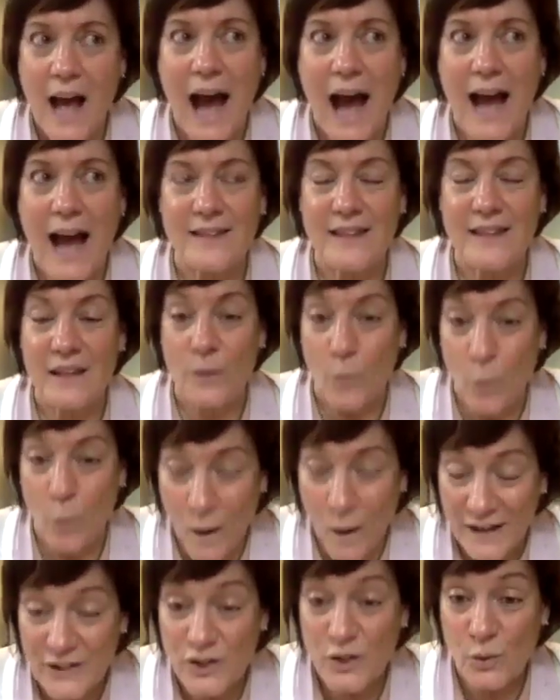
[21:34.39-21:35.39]
I think
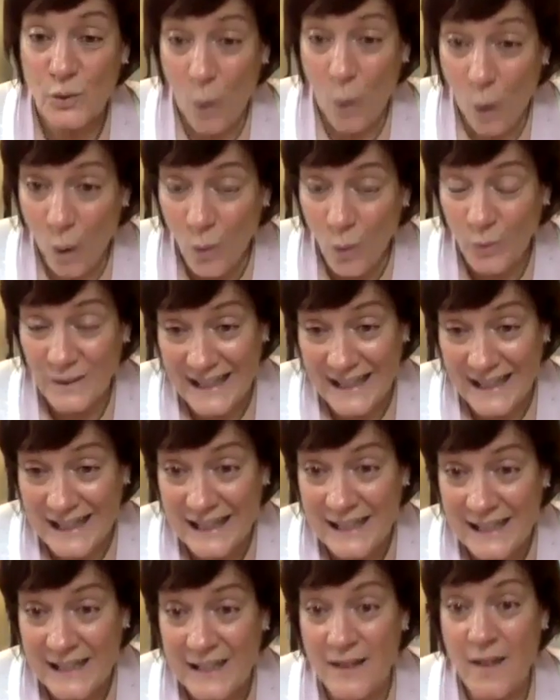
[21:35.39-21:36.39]
once you hone
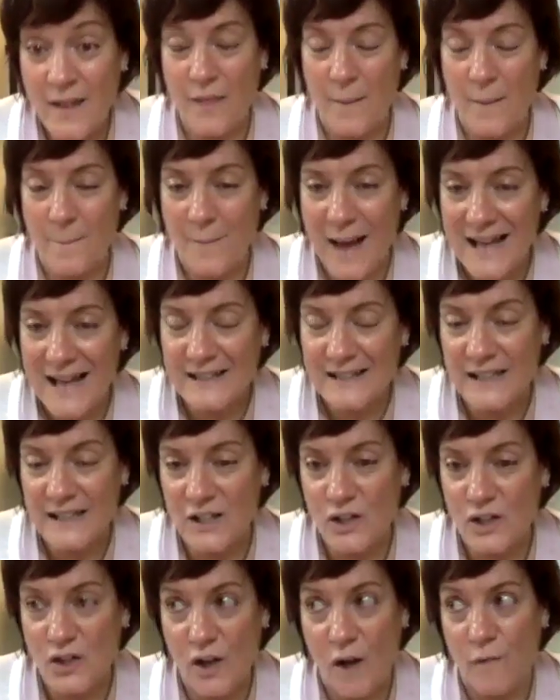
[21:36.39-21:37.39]
in the
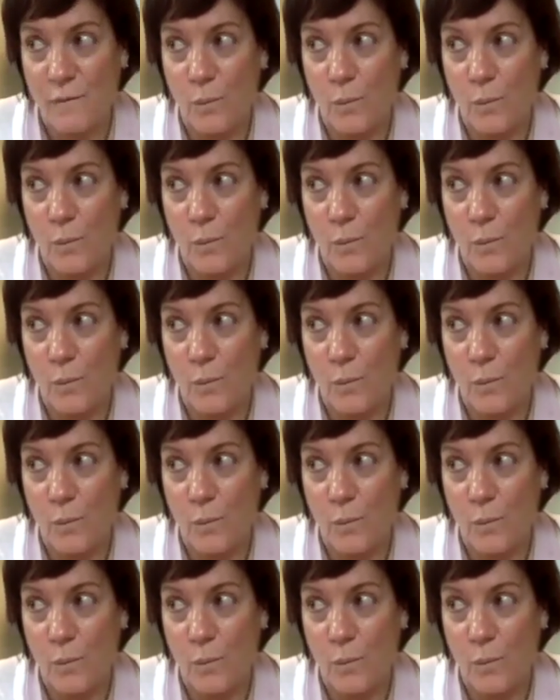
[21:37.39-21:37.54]
message of